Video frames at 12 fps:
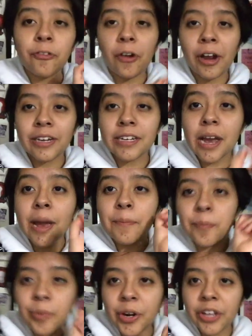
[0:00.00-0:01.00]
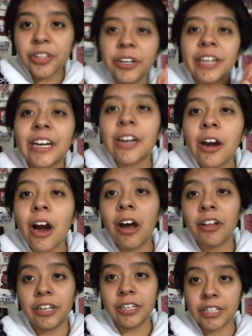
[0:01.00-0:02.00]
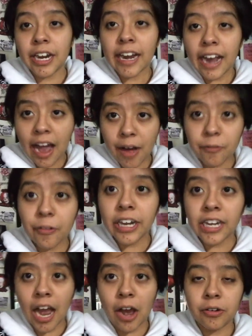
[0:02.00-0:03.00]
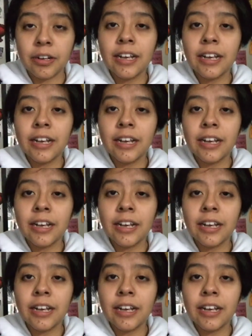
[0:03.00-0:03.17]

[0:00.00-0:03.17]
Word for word: friend and brother in college I have right now.